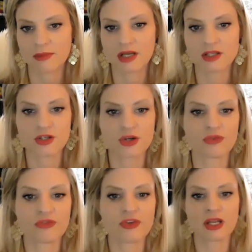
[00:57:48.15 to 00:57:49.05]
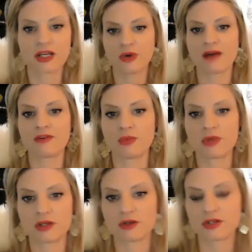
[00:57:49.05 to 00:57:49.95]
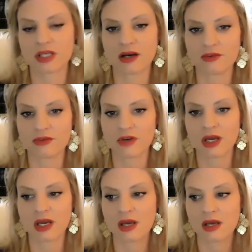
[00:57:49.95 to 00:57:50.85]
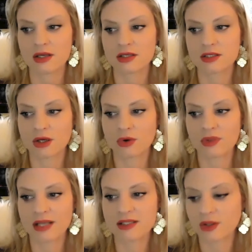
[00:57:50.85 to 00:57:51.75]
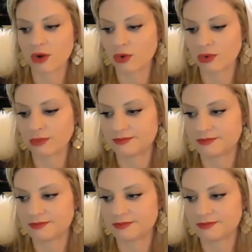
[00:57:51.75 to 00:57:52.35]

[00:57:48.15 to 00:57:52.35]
because you don't feel like you have it within yourself. So that's the